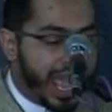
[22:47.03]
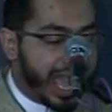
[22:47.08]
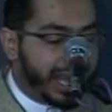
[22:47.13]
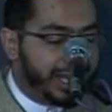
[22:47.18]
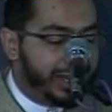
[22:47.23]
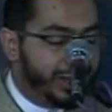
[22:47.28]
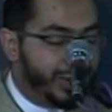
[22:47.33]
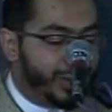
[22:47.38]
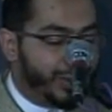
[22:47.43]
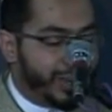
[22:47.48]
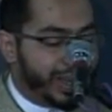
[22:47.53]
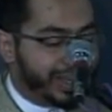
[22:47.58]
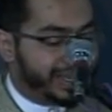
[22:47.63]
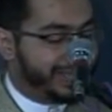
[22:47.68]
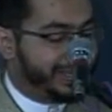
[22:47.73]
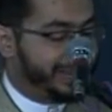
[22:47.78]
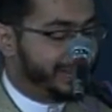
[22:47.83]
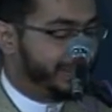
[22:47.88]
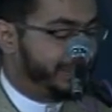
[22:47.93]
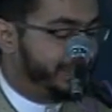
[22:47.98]
And you know
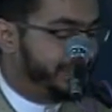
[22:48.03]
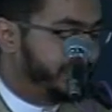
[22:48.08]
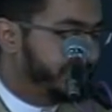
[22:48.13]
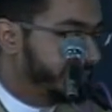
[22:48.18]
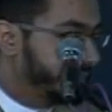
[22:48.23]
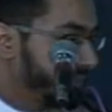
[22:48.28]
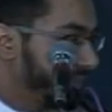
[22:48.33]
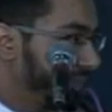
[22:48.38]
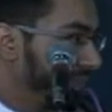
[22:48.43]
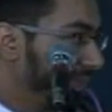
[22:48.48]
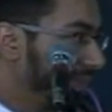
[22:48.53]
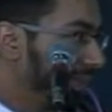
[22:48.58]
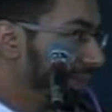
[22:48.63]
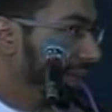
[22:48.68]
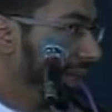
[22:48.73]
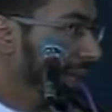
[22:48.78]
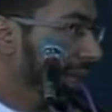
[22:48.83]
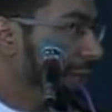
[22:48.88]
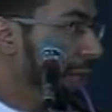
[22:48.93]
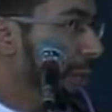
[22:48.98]
what?
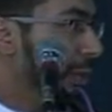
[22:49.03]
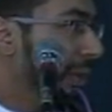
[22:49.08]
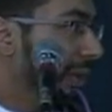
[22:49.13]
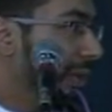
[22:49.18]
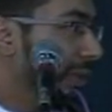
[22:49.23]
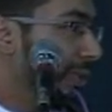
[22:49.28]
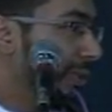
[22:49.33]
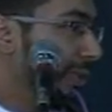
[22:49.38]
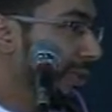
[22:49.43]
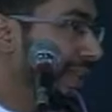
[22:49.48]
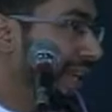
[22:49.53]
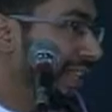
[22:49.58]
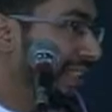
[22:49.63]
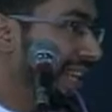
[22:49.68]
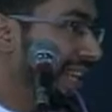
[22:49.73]
You know what Rasulullah